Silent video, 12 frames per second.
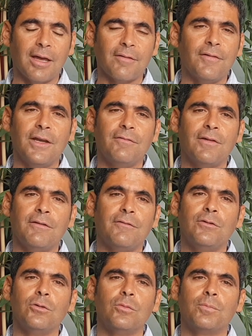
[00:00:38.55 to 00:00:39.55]
There are very, very
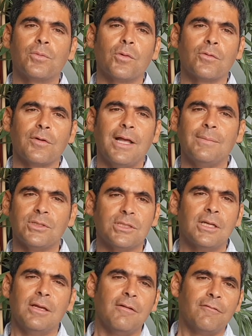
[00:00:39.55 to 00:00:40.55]
few
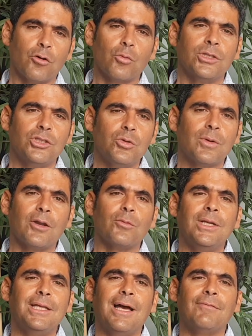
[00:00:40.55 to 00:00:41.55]
programs for which you can
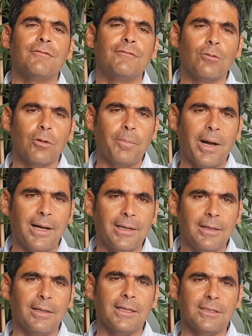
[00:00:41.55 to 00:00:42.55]
really have a full
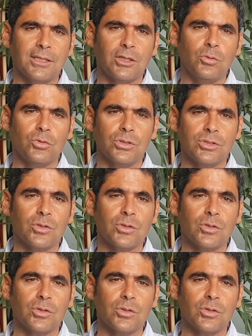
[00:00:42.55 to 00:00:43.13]
parallel execution.